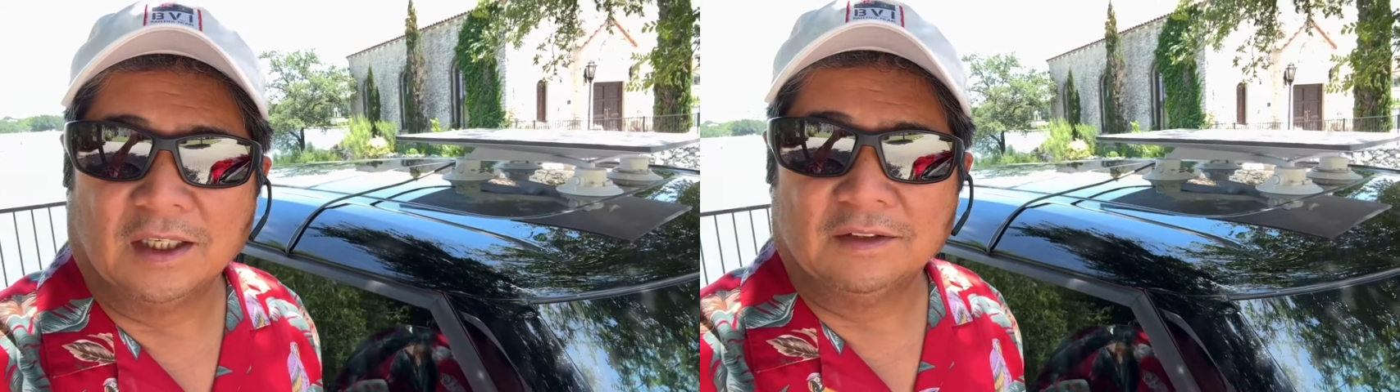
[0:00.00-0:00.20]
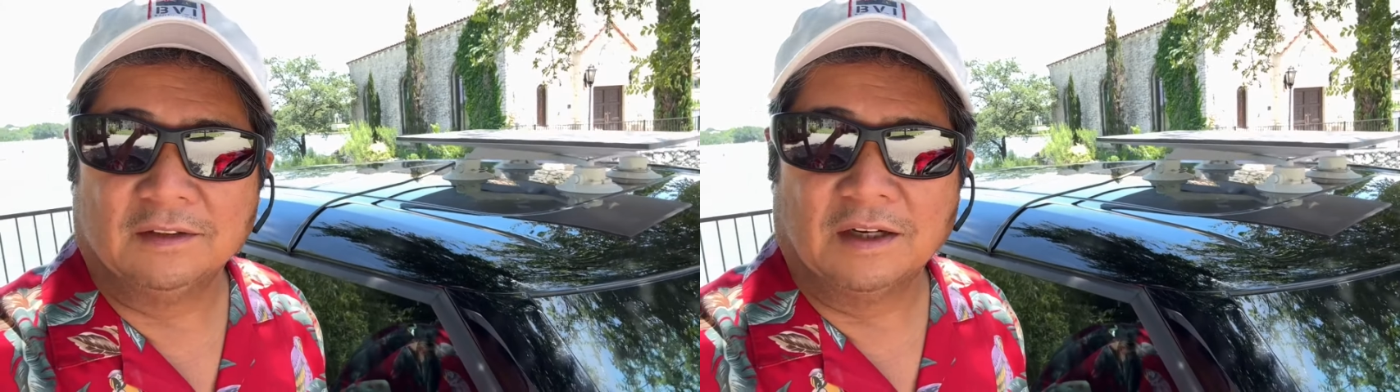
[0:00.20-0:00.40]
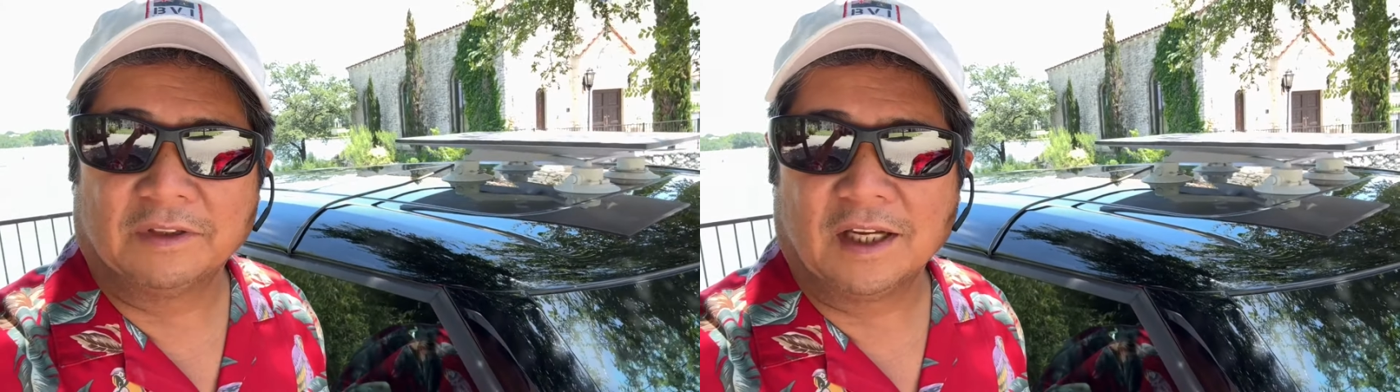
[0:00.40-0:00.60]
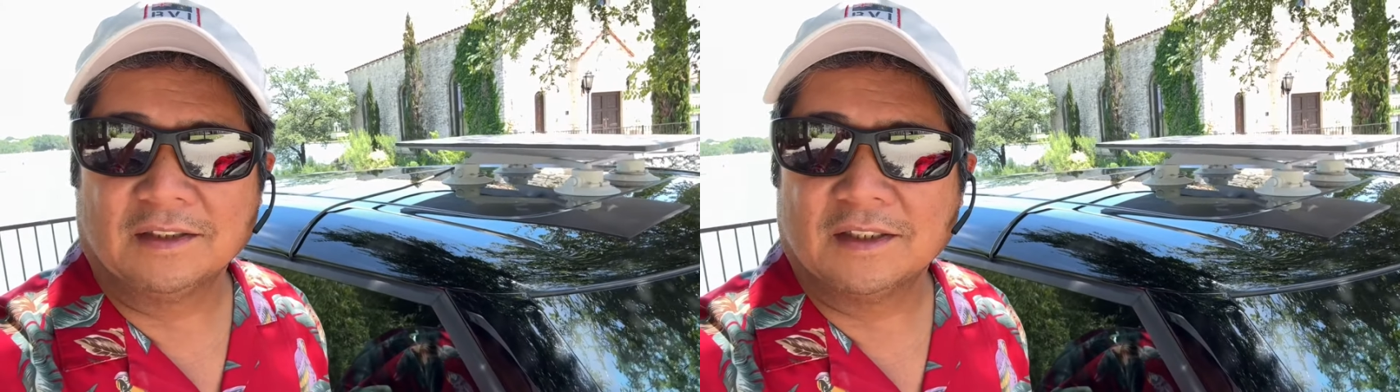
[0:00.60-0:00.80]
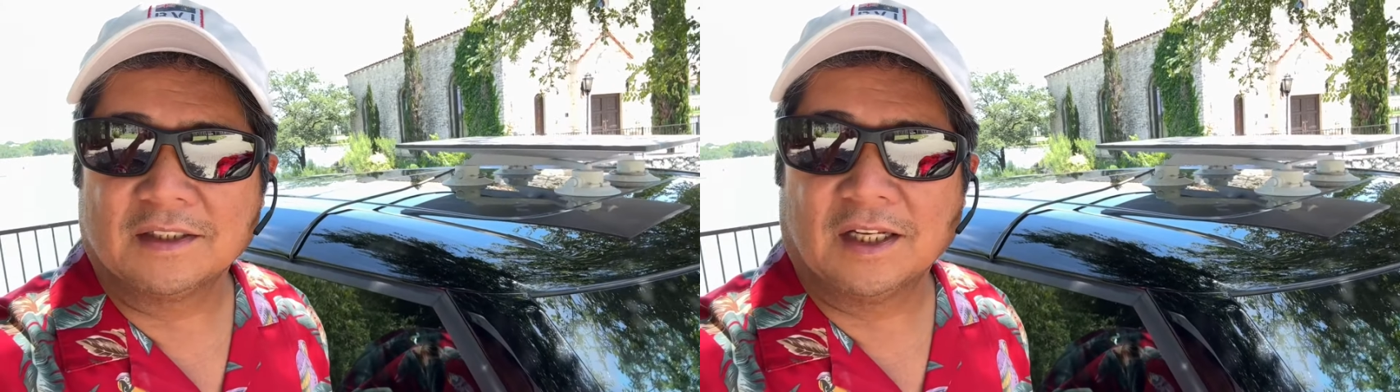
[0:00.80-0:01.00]
Never
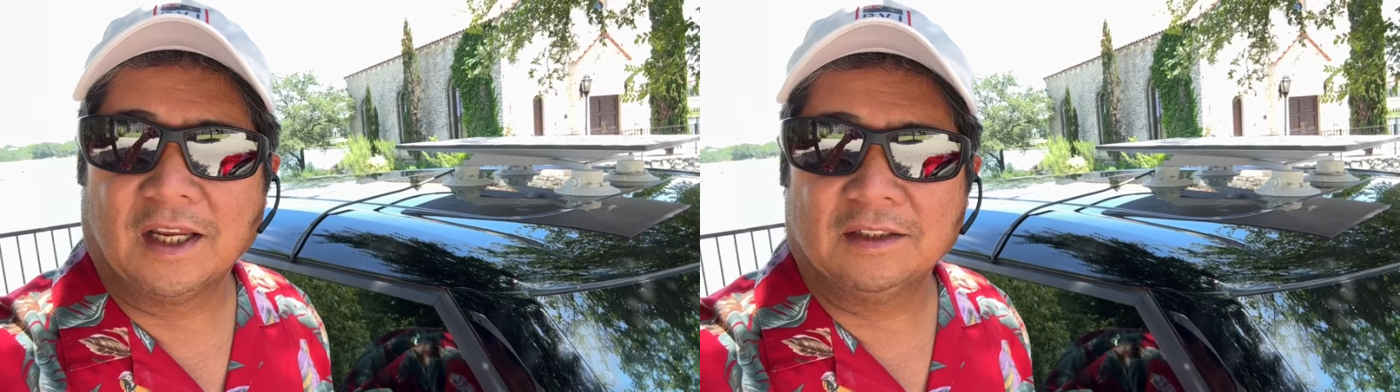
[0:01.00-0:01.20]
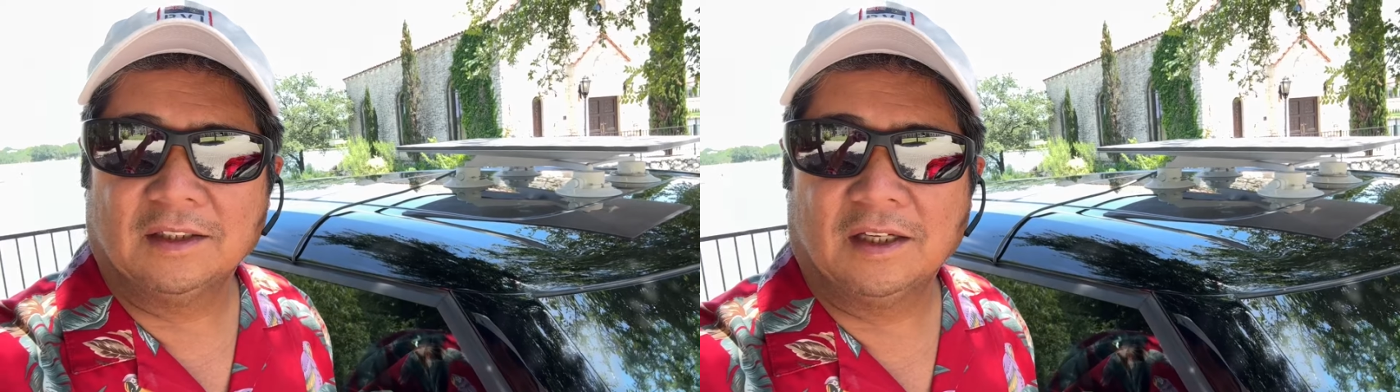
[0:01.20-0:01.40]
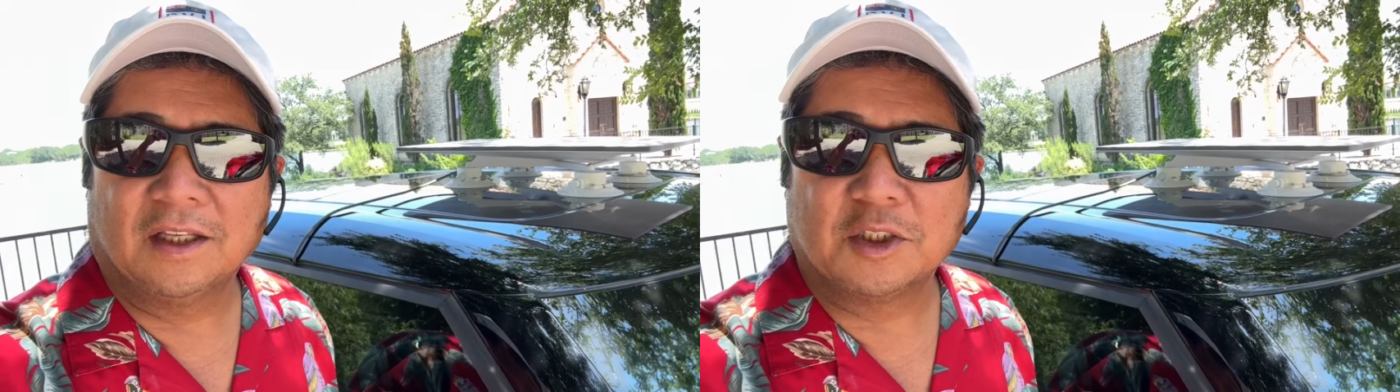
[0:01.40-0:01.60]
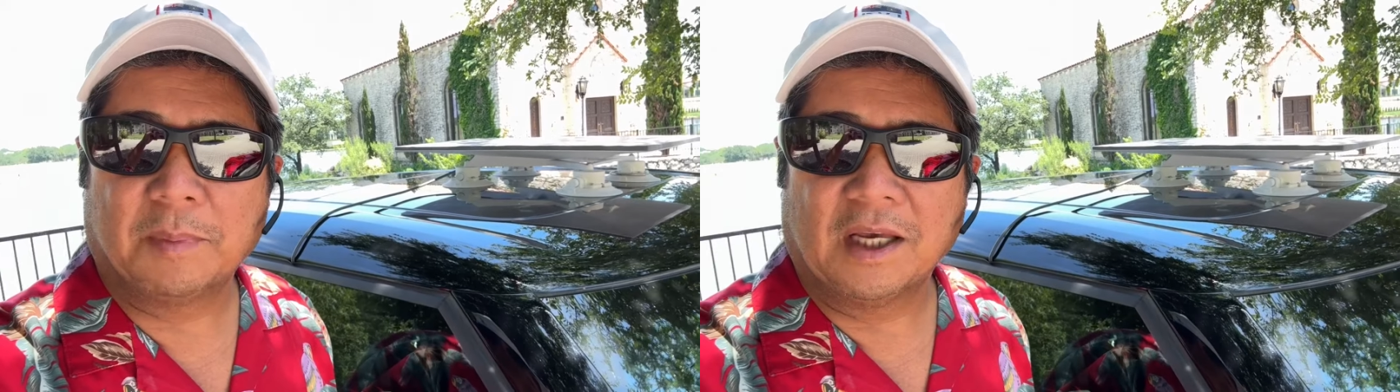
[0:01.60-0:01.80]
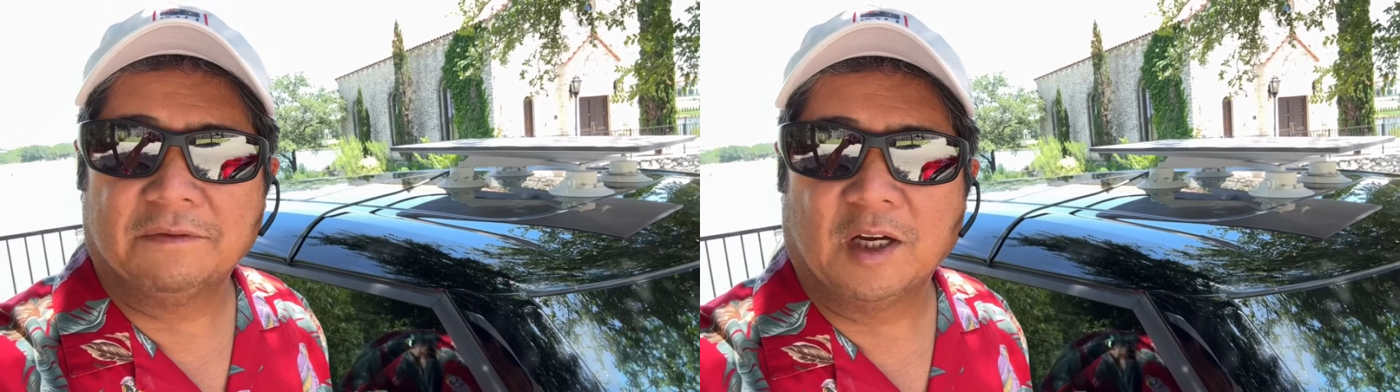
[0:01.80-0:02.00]
got disconnected. Had
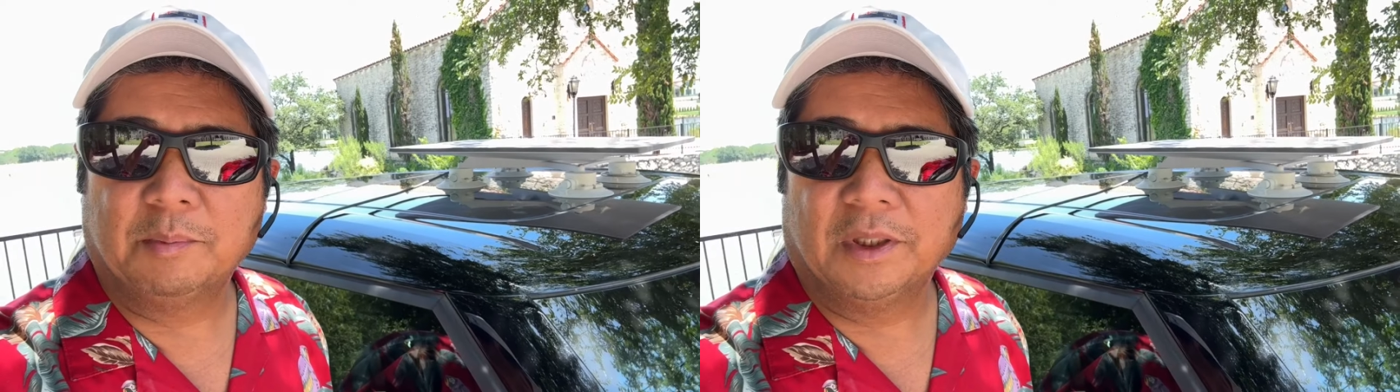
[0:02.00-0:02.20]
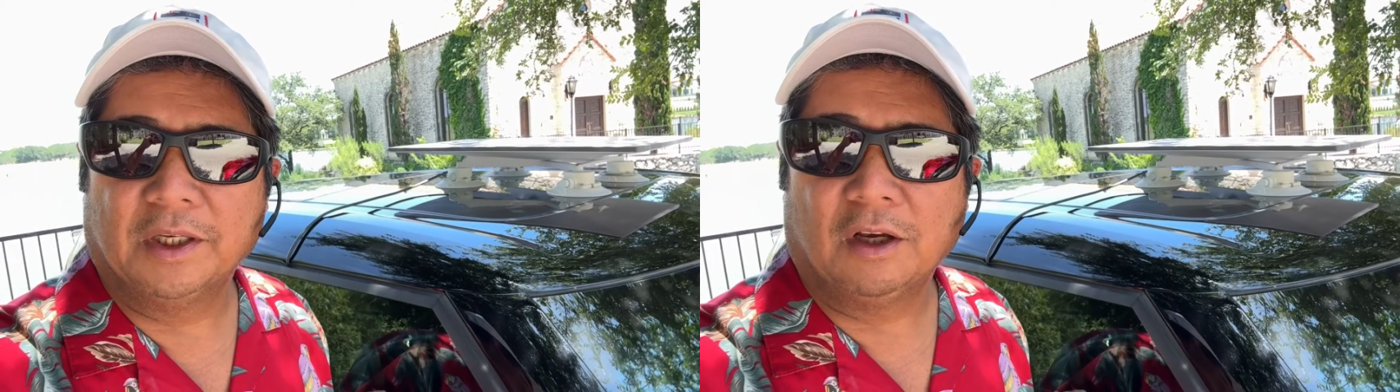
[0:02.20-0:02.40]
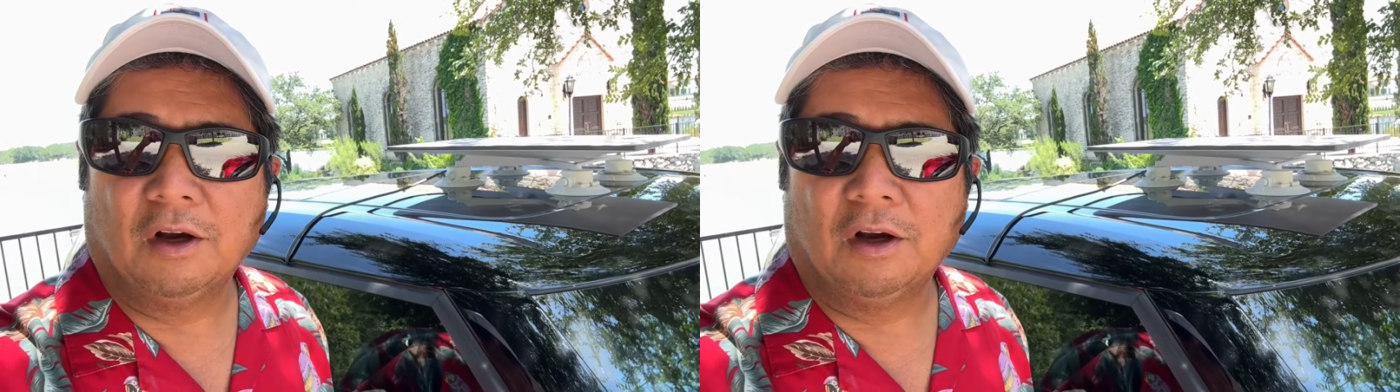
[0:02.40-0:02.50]
Spotify playing